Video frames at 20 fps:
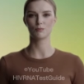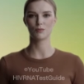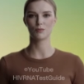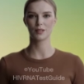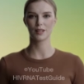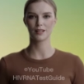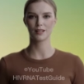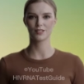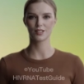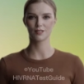for
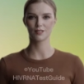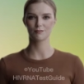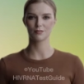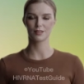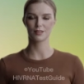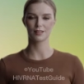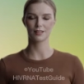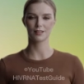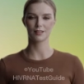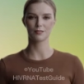
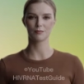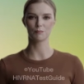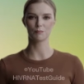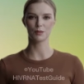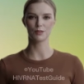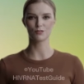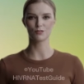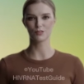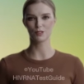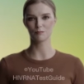HIV,
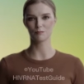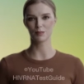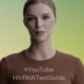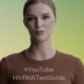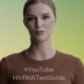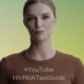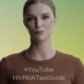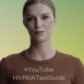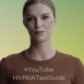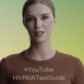but
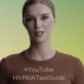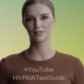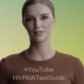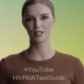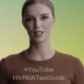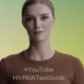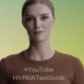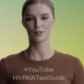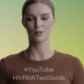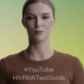treatment with
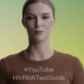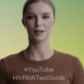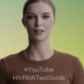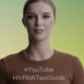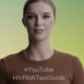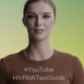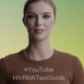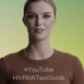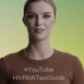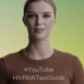HIV
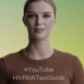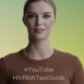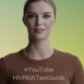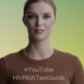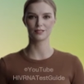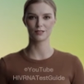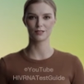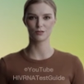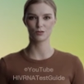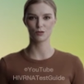
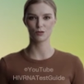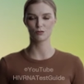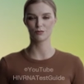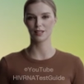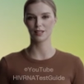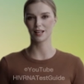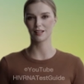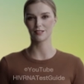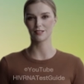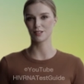medicines, called
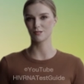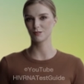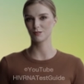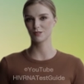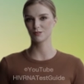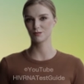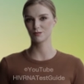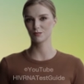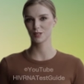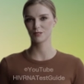
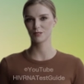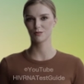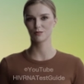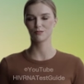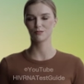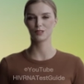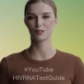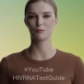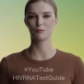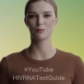antiretroviral
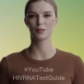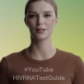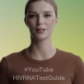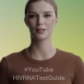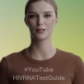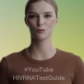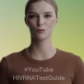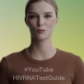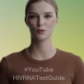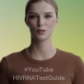
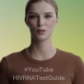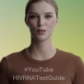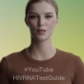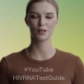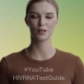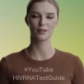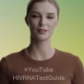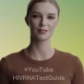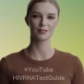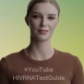therapy or
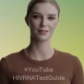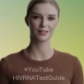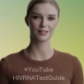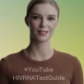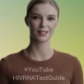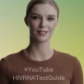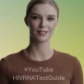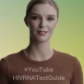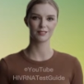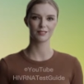ART,
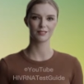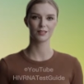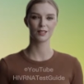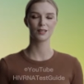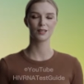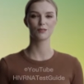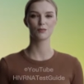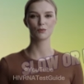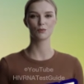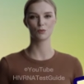can
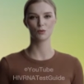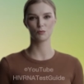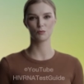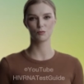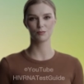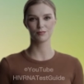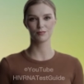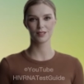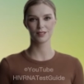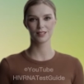slow or
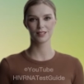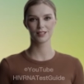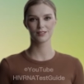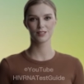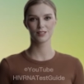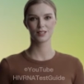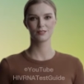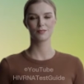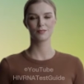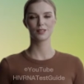prevent
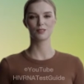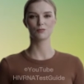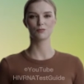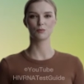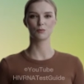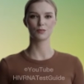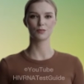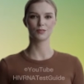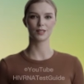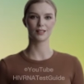HIV
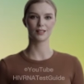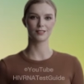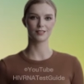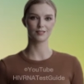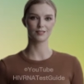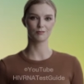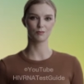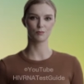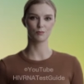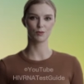from
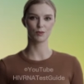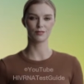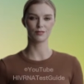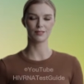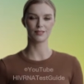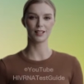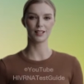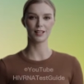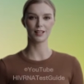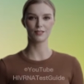advancing from one
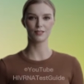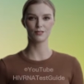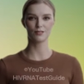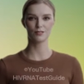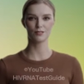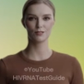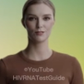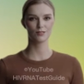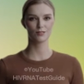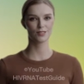
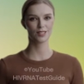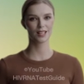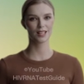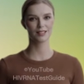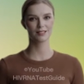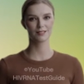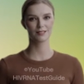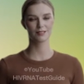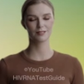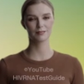stage to the
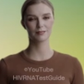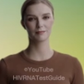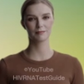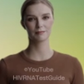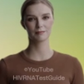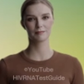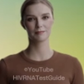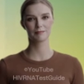next.